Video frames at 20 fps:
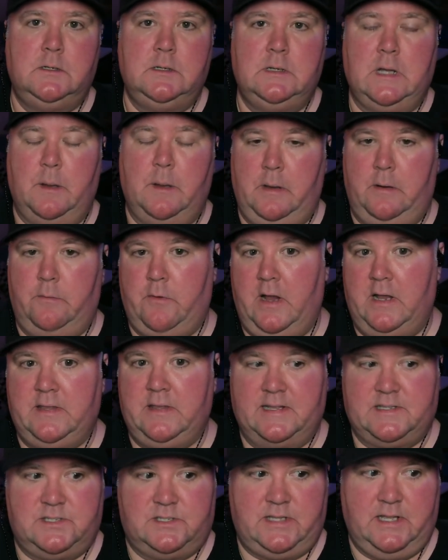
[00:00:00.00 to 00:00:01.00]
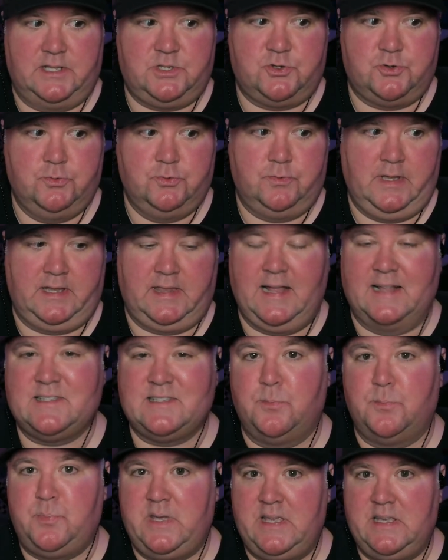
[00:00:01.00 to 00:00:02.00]
I mean, right? That's true. Like, that's
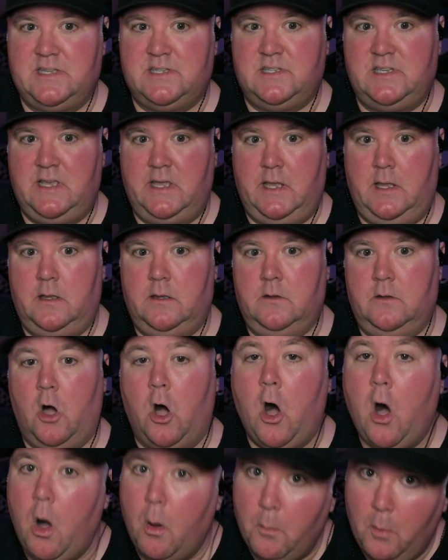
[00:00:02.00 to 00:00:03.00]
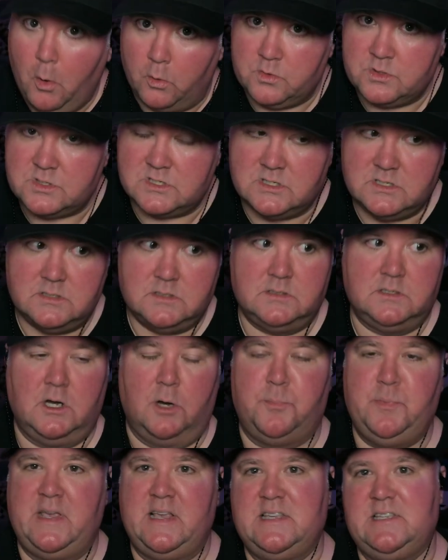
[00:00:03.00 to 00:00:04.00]
almost a
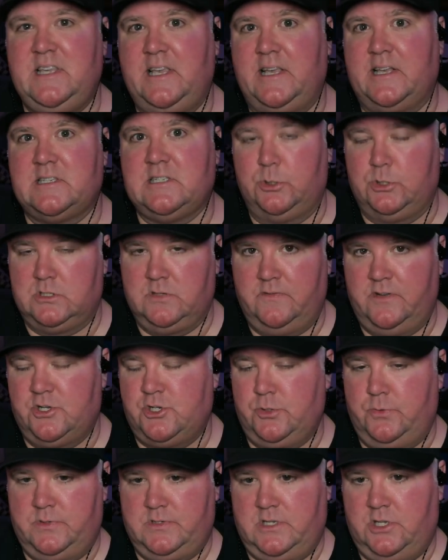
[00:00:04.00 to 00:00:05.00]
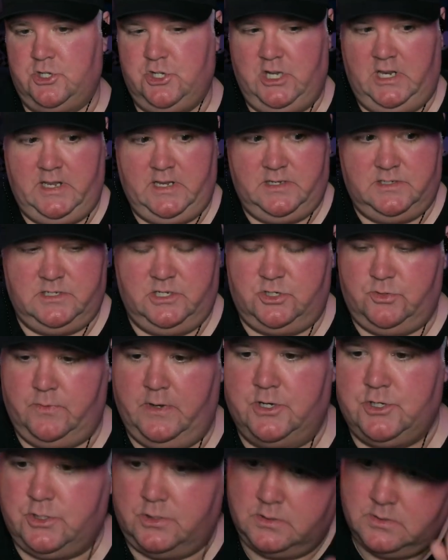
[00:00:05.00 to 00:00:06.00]
PC exclusive issue, is the cheating
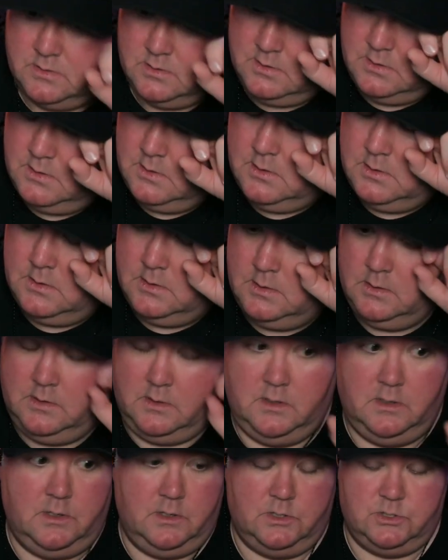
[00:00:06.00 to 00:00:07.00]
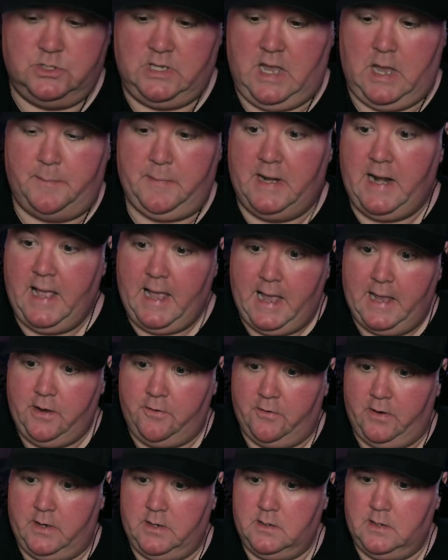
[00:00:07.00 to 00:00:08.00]
situation. So yeah, I mean, I
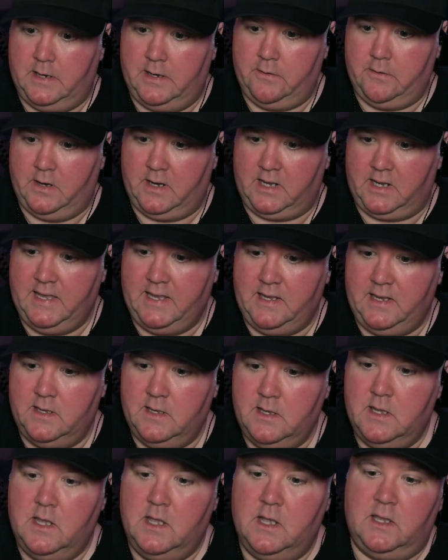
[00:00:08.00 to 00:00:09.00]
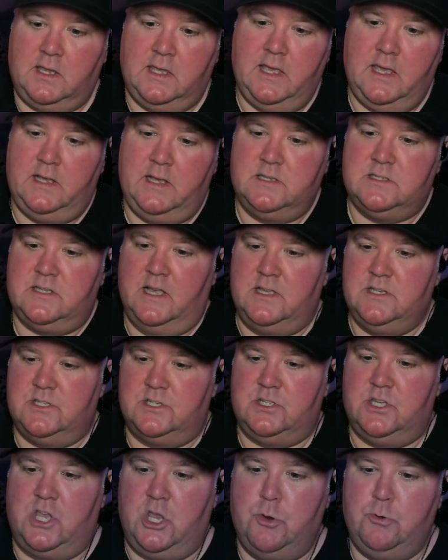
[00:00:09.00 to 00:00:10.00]
agree. King
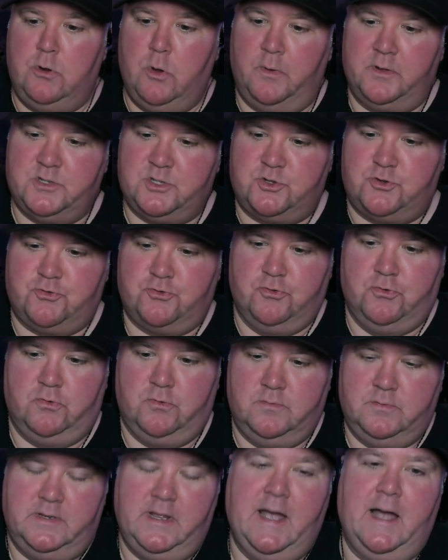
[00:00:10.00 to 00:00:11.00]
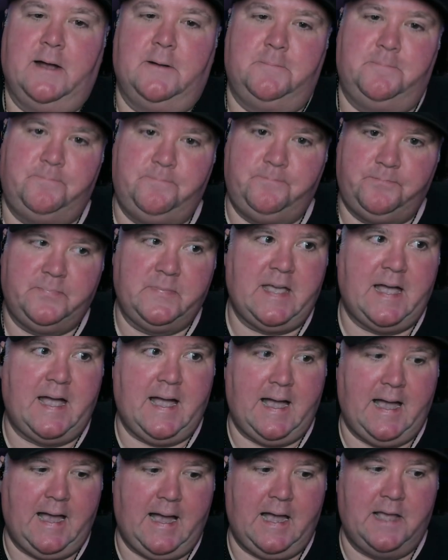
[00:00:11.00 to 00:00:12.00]
says, it's true. Yeah,
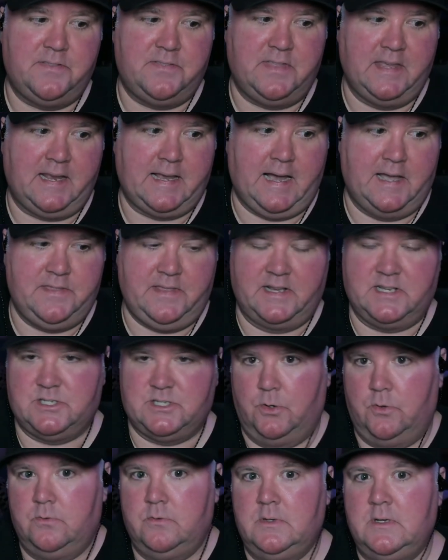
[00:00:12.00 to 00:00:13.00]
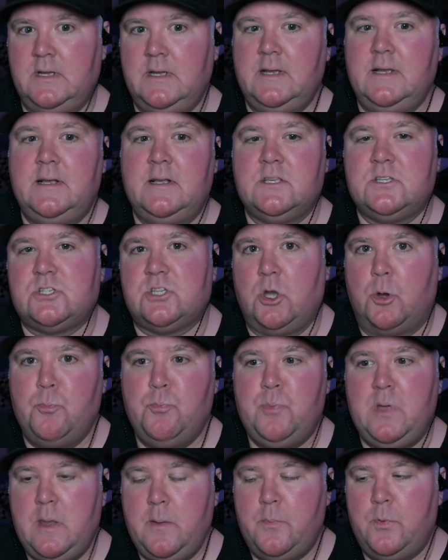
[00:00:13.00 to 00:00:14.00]
I think so. Some
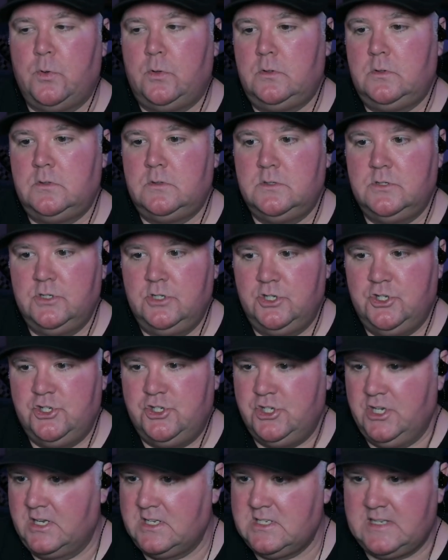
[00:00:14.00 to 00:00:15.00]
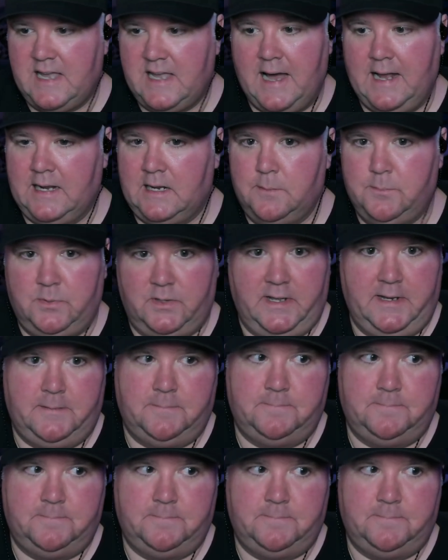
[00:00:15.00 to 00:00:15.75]
people just gotta complain.